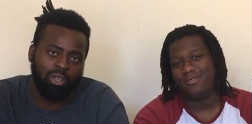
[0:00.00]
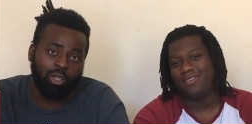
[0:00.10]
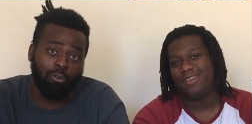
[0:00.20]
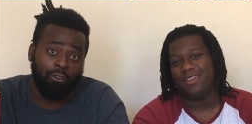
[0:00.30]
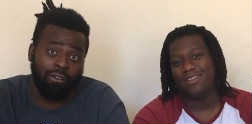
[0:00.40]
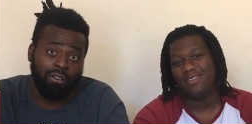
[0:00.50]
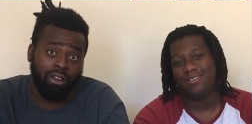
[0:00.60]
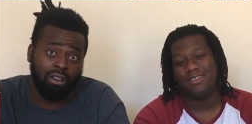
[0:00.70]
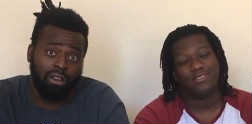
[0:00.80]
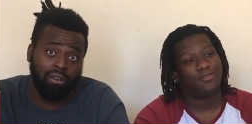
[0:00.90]
Speaker 1: Who's your
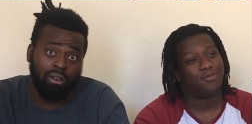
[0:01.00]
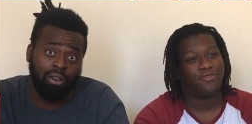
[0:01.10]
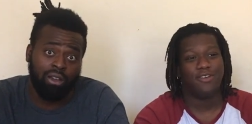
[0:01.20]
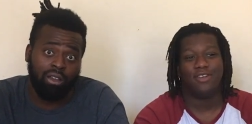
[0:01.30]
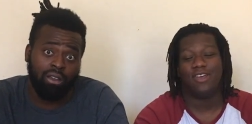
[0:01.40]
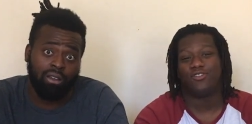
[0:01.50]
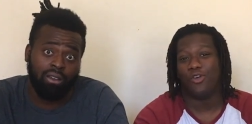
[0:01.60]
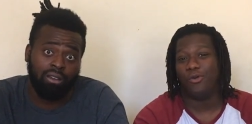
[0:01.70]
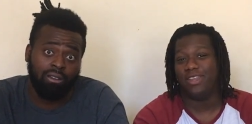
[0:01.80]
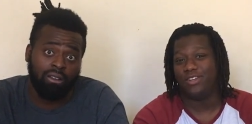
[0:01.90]
favourite? Let us
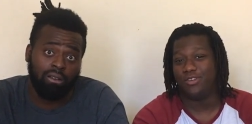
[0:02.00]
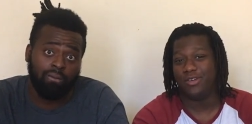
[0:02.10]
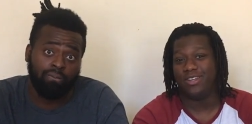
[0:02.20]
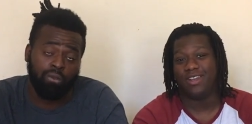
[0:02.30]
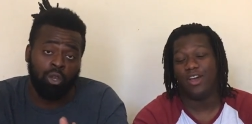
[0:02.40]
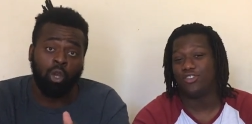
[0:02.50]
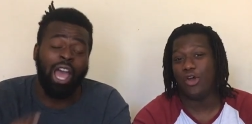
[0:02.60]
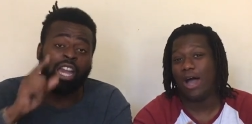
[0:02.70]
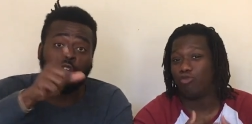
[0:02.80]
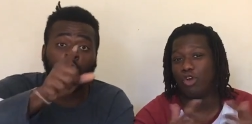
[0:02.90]
know what they're doing. Let us know
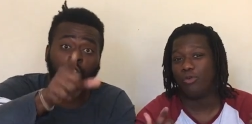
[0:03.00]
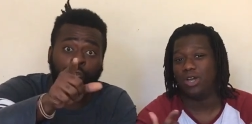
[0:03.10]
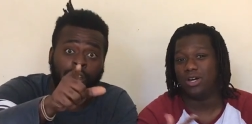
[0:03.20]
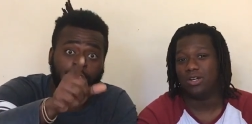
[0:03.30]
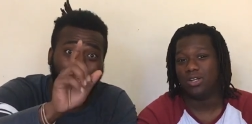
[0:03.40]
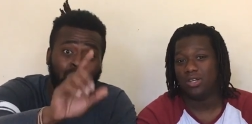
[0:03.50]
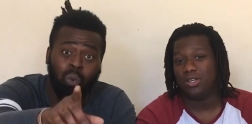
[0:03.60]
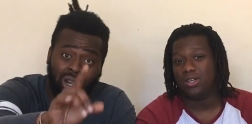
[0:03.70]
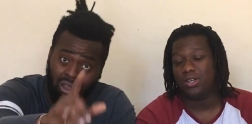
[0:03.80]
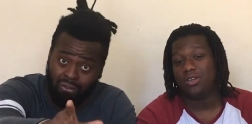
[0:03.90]
how and who do you think
Speaker 2: is going to
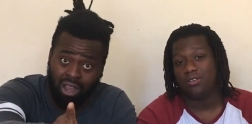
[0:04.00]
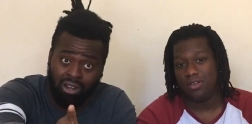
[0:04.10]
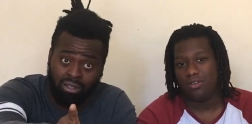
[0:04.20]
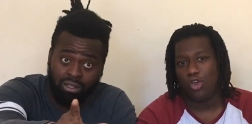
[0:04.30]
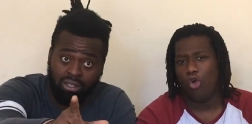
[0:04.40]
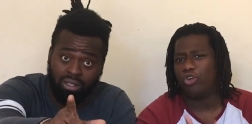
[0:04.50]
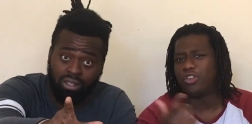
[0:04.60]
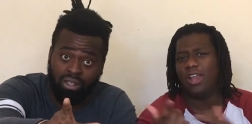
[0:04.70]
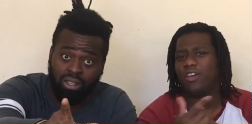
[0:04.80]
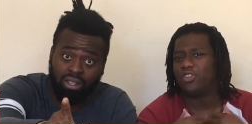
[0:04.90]
win Love Island?
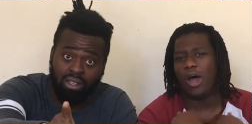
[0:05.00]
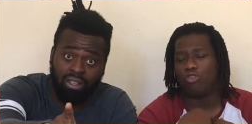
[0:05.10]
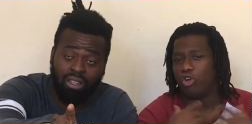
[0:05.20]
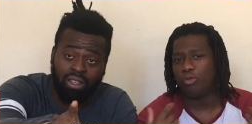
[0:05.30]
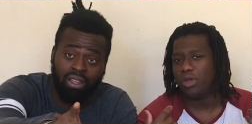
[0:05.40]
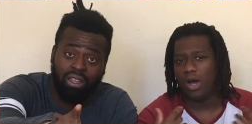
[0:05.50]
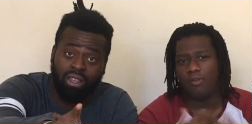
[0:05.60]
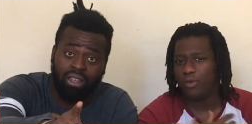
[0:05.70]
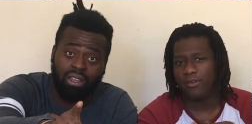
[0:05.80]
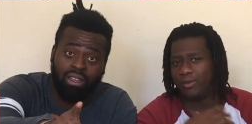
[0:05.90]
Speaker 1: Also, let us know how wrong we
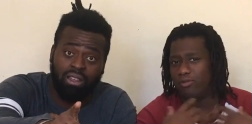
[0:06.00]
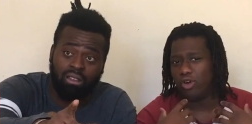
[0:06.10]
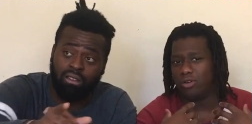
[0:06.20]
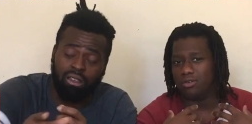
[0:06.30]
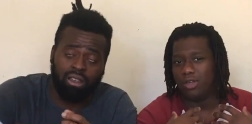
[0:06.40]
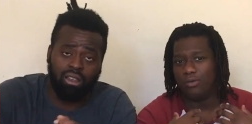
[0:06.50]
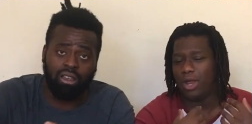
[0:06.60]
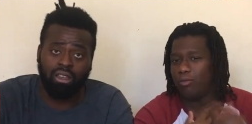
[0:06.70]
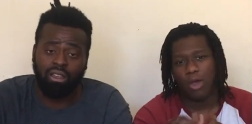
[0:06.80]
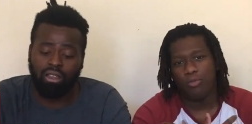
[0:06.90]
are if we're, if we're wrong. Yeah.
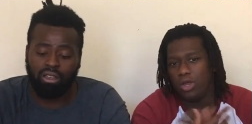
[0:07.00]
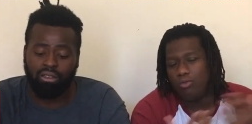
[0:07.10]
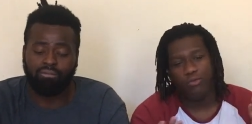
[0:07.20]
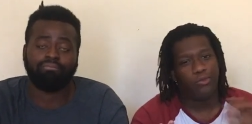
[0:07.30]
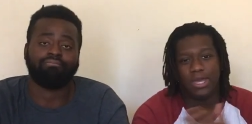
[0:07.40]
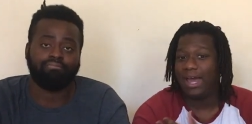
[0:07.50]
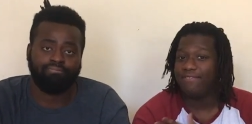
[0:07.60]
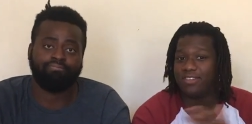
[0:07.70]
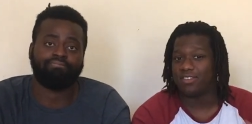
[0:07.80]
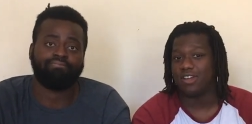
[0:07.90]
Now, we can
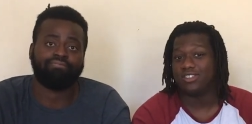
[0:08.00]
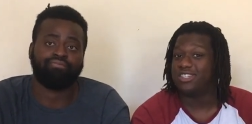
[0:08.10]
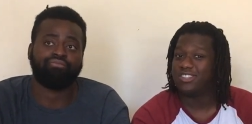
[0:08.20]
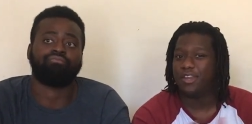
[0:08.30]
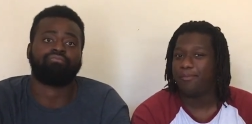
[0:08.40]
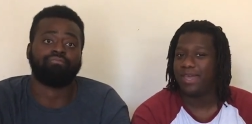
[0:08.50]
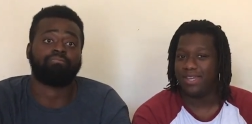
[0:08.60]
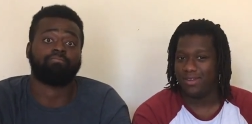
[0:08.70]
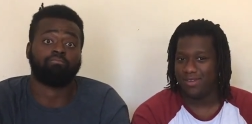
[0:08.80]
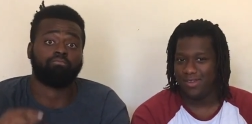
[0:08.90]
have this discussion. This is a debate.